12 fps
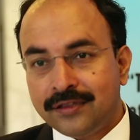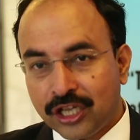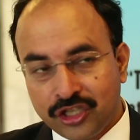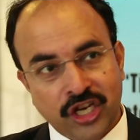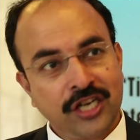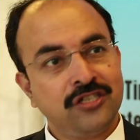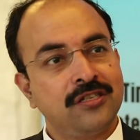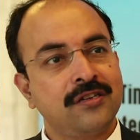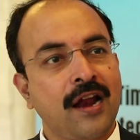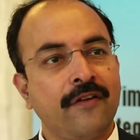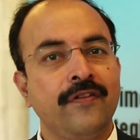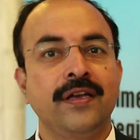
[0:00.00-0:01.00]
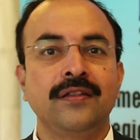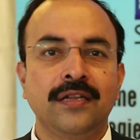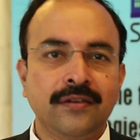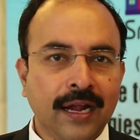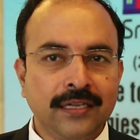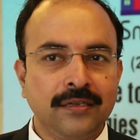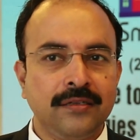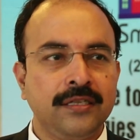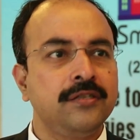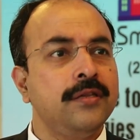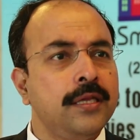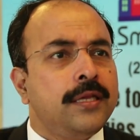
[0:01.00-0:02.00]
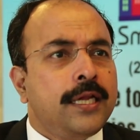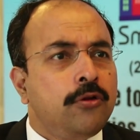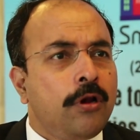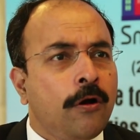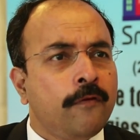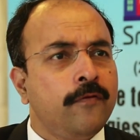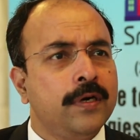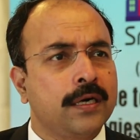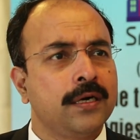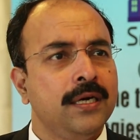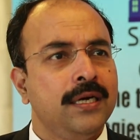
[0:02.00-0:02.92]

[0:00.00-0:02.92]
they change the traffic, they do a lot of work.